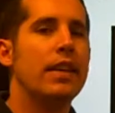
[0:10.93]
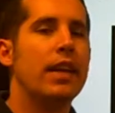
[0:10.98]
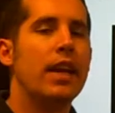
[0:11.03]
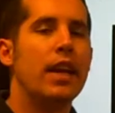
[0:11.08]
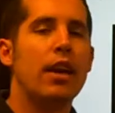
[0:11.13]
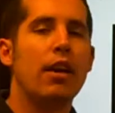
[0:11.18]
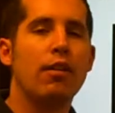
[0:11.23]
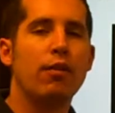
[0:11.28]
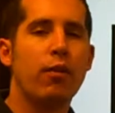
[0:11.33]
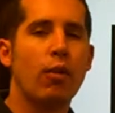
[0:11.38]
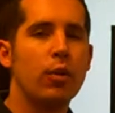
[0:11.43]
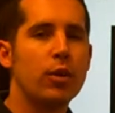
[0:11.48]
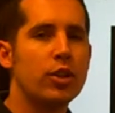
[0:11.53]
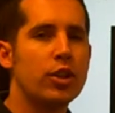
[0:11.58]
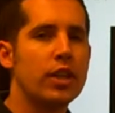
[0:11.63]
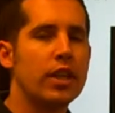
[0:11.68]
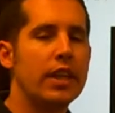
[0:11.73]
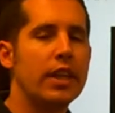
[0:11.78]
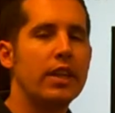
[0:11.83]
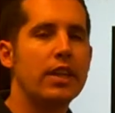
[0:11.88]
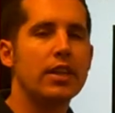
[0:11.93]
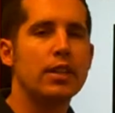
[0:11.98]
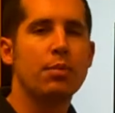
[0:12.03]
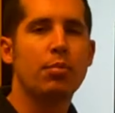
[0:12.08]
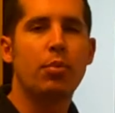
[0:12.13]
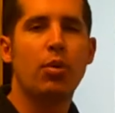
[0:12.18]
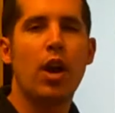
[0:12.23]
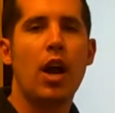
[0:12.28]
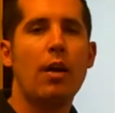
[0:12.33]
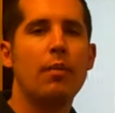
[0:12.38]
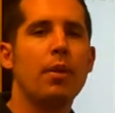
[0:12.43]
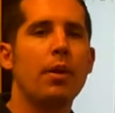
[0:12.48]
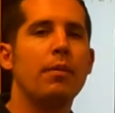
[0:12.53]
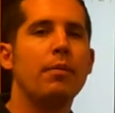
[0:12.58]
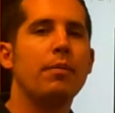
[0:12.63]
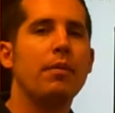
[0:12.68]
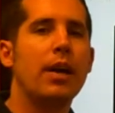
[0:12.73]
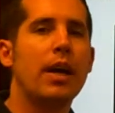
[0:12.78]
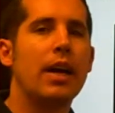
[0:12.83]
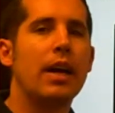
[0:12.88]
And unfortunately, this
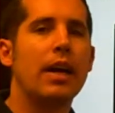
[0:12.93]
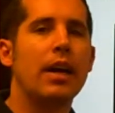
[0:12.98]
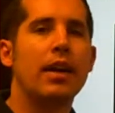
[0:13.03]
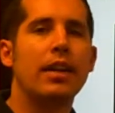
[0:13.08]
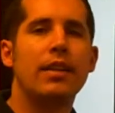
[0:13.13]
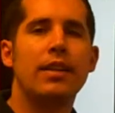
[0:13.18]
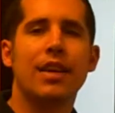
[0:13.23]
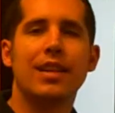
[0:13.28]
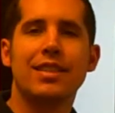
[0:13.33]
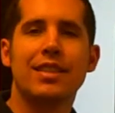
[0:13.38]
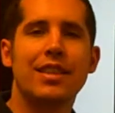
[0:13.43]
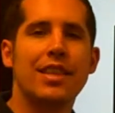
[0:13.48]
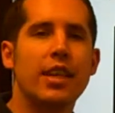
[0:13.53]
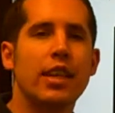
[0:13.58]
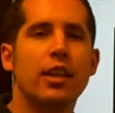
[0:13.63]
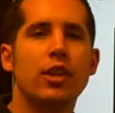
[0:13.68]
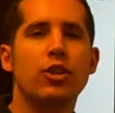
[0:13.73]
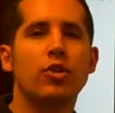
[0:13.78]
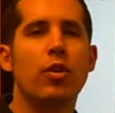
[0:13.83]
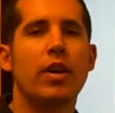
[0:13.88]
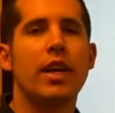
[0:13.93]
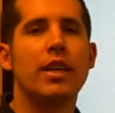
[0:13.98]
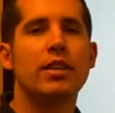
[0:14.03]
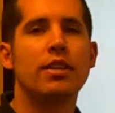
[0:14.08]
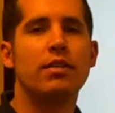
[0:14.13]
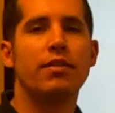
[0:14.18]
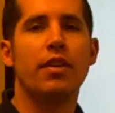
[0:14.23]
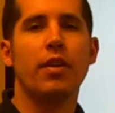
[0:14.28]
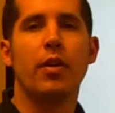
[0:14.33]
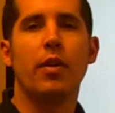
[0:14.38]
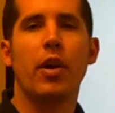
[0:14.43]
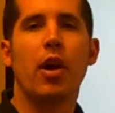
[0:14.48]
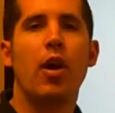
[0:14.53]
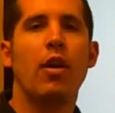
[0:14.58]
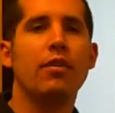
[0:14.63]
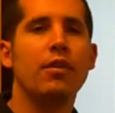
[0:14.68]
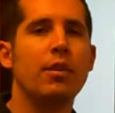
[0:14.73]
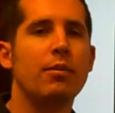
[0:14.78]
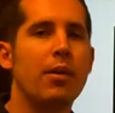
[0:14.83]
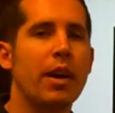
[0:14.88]
problem doesn't get addressed very
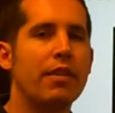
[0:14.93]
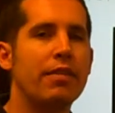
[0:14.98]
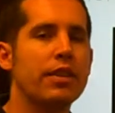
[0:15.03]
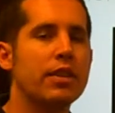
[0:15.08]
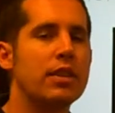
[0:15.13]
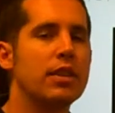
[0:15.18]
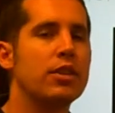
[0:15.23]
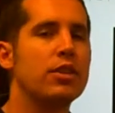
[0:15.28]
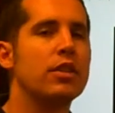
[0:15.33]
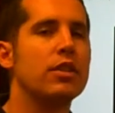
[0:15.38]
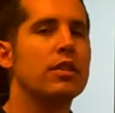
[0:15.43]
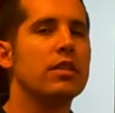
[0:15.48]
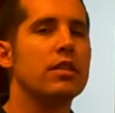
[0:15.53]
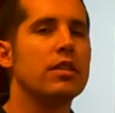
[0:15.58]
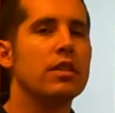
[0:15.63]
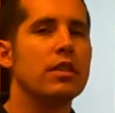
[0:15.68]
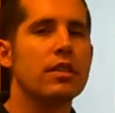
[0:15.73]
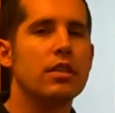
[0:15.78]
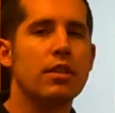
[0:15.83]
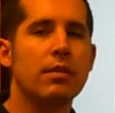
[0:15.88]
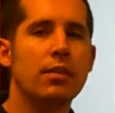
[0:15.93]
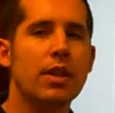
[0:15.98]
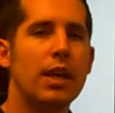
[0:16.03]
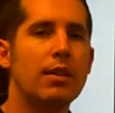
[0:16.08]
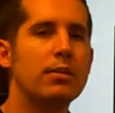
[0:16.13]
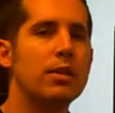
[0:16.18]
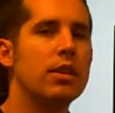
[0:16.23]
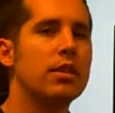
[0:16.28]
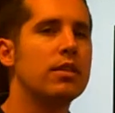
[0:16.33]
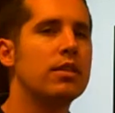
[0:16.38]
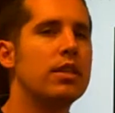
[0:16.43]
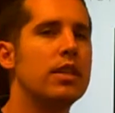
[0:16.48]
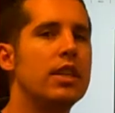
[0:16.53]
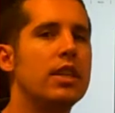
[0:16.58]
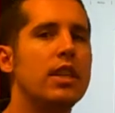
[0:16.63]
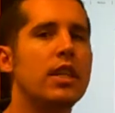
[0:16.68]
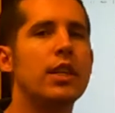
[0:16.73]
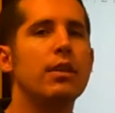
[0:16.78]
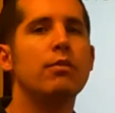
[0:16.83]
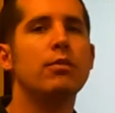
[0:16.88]
often by physicians. Sometimes they'll see
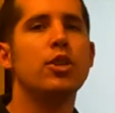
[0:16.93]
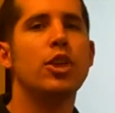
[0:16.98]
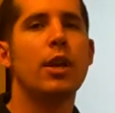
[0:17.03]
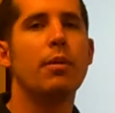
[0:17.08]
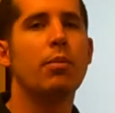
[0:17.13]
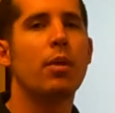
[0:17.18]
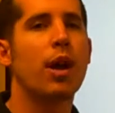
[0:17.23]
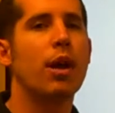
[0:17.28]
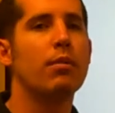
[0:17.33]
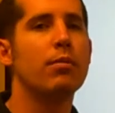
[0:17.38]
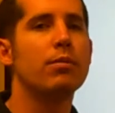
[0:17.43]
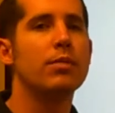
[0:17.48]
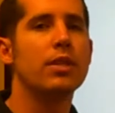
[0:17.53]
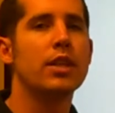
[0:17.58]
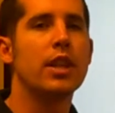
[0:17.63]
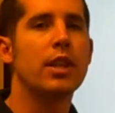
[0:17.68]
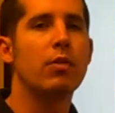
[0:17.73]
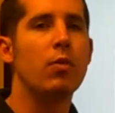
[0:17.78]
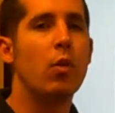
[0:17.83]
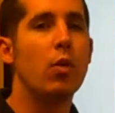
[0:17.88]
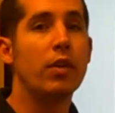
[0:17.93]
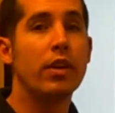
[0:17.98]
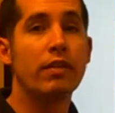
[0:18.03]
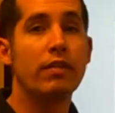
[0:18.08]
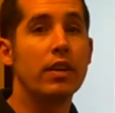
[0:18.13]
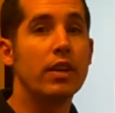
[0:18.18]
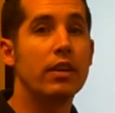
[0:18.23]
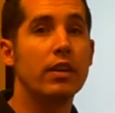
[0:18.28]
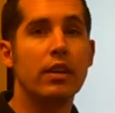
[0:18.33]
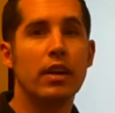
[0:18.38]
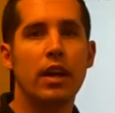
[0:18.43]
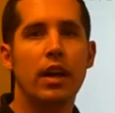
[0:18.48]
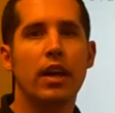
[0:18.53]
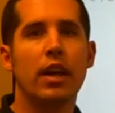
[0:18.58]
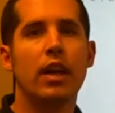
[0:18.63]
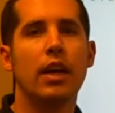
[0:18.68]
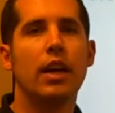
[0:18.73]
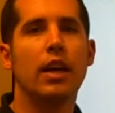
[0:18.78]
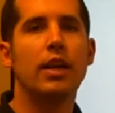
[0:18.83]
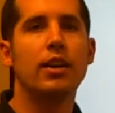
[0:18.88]
TMJ problems and they won't even
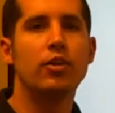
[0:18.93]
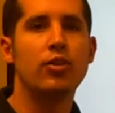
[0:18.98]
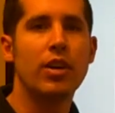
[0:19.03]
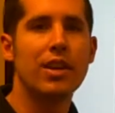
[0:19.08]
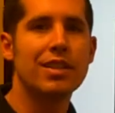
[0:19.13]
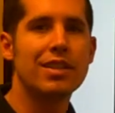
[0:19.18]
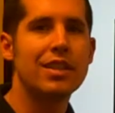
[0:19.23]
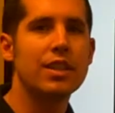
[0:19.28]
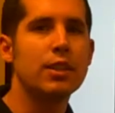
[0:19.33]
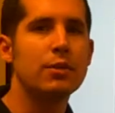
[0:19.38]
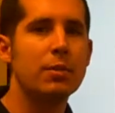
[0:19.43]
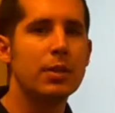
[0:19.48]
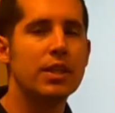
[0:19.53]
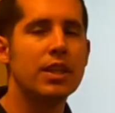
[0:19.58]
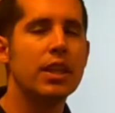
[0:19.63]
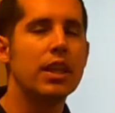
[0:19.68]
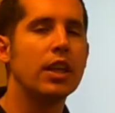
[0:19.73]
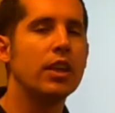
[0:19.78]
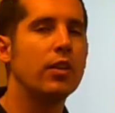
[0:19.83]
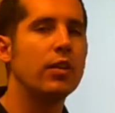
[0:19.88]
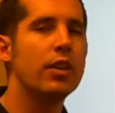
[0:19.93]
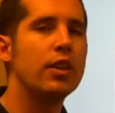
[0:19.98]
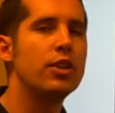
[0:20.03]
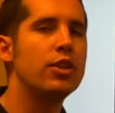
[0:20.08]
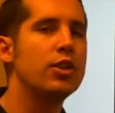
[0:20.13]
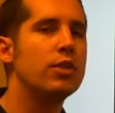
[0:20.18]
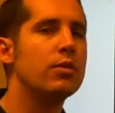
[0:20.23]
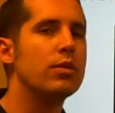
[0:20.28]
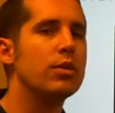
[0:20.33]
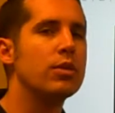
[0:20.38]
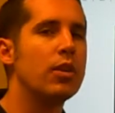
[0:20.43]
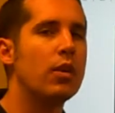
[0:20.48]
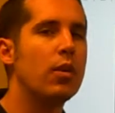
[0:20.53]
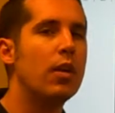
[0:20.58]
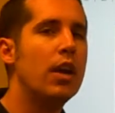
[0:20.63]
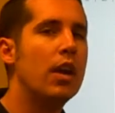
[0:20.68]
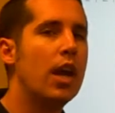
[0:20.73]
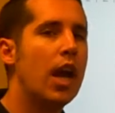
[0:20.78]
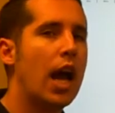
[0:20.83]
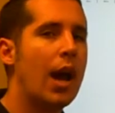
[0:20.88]
address this particular issue. And so
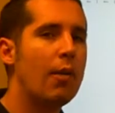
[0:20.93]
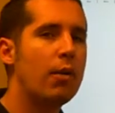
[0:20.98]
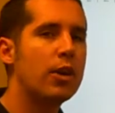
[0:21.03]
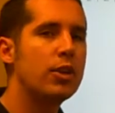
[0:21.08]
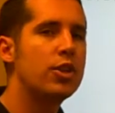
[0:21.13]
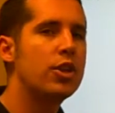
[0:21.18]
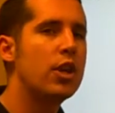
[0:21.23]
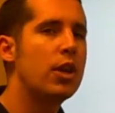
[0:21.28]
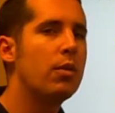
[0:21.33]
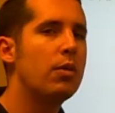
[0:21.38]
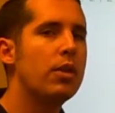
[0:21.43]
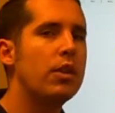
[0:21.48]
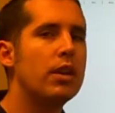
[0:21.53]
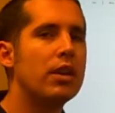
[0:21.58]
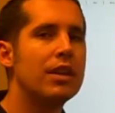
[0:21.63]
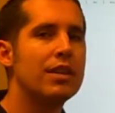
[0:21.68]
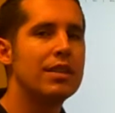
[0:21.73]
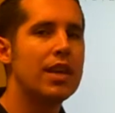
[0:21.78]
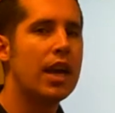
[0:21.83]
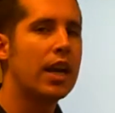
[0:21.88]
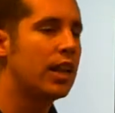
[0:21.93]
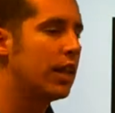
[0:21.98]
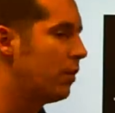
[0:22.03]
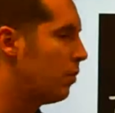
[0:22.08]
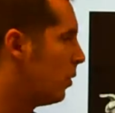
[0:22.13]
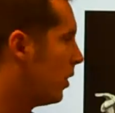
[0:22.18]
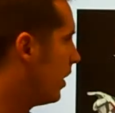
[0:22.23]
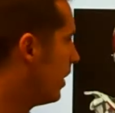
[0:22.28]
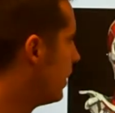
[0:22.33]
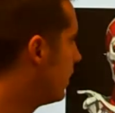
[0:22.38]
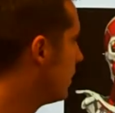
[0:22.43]
I want to share with you exactly what it